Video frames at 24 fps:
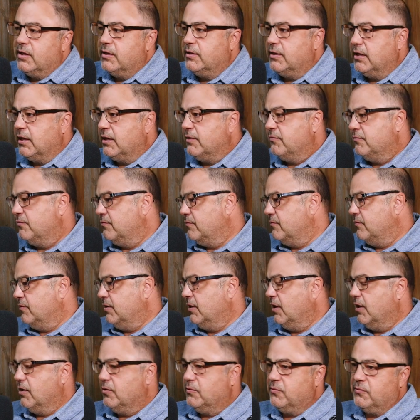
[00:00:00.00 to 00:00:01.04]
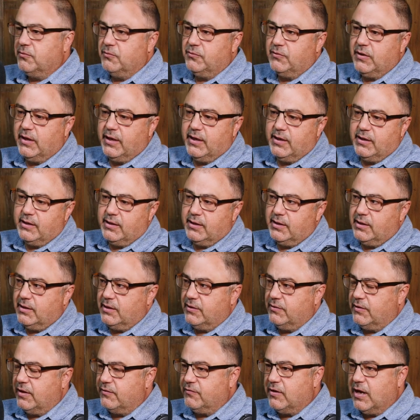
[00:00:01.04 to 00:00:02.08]
They've, you know, they,
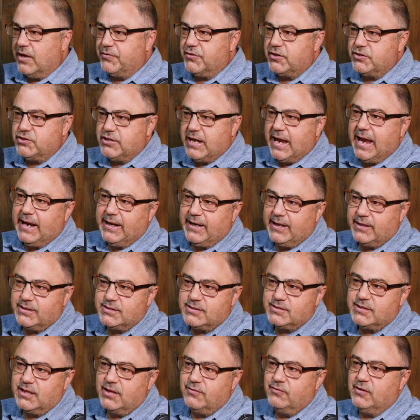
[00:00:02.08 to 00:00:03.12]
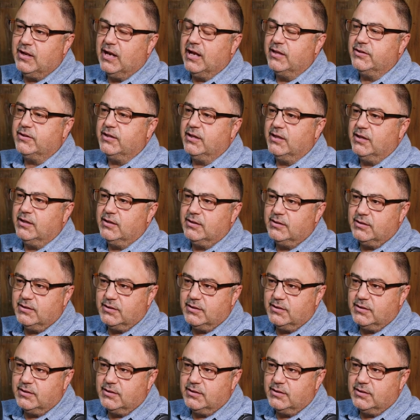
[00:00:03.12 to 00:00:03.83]
they've got the jackets. They've got the,